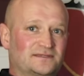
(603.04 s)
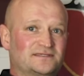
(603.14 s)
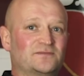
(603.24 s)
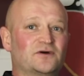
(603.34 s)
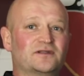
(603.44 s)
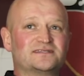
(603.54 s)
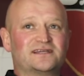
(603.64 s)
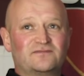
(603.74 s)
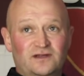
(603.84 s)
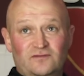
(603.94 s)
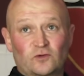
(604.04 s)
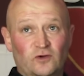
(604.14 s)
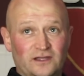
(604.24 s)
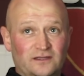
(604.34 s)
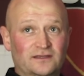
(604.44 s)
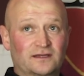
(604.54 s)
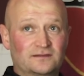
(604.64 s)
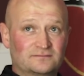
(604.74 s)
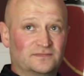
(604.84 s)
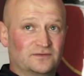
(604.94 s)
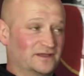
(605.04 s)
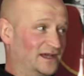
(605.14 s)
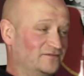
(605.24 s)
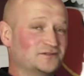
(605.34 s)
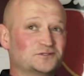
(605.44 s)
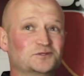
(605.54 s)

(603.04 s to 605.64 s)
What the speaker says: See, be honest, I'm not got any hair. Well, the gaffer's